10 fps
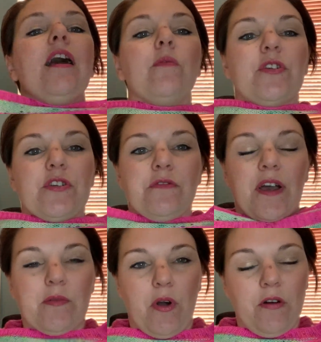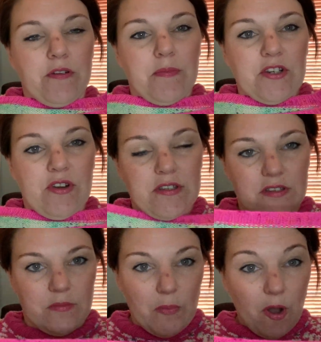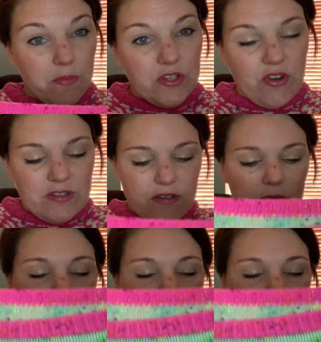which is fine, but often my dresses are my popsy dresses,